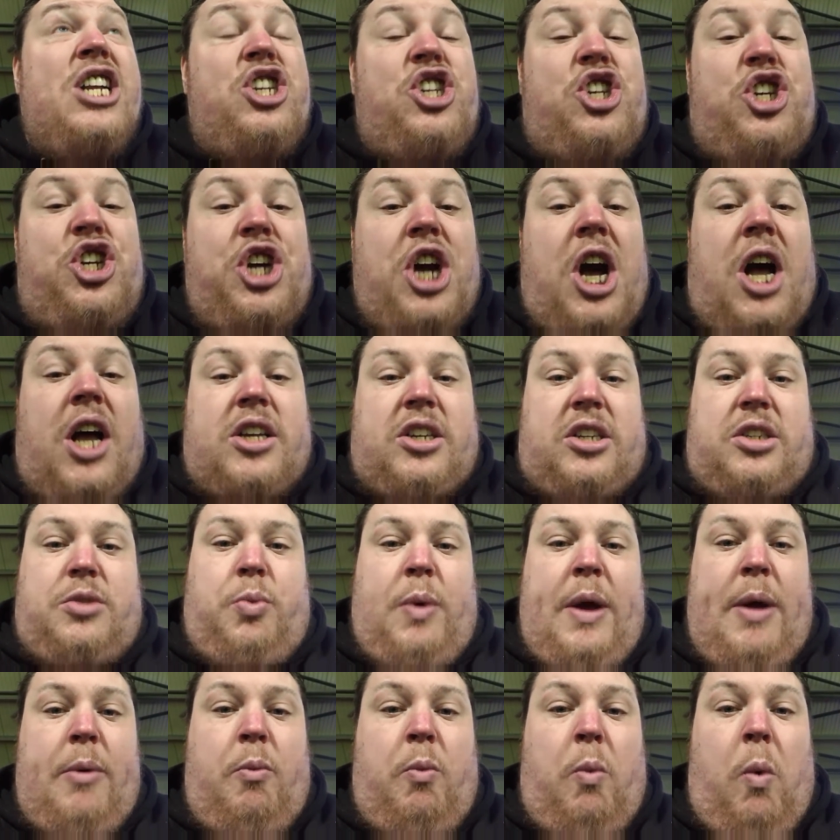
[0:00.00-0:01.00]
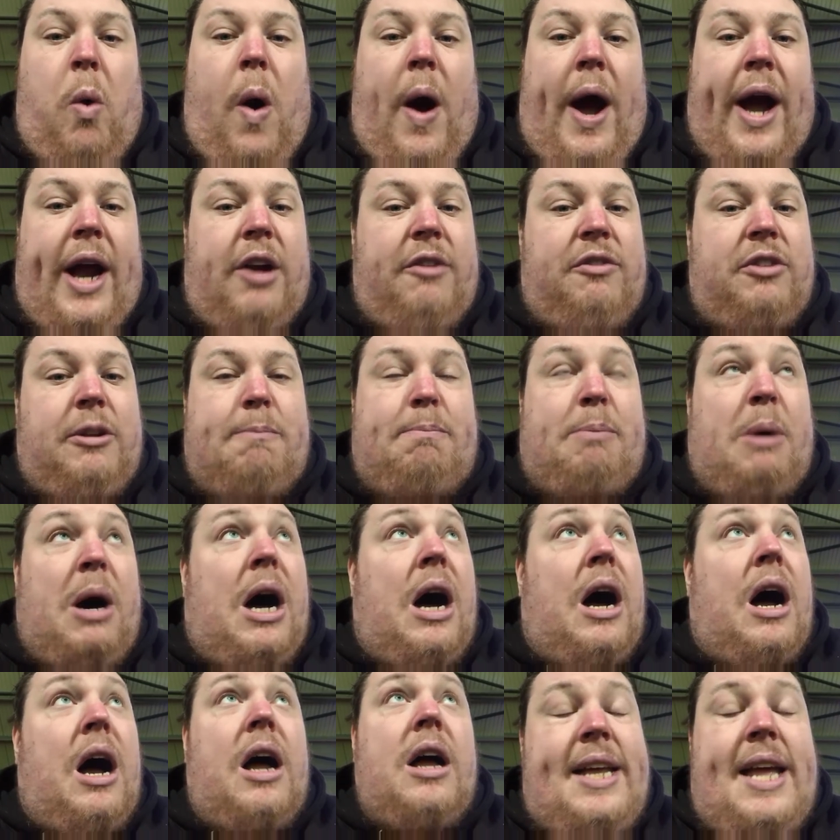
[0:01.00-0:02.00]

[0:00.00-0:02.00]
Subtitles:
just went wide of the bar.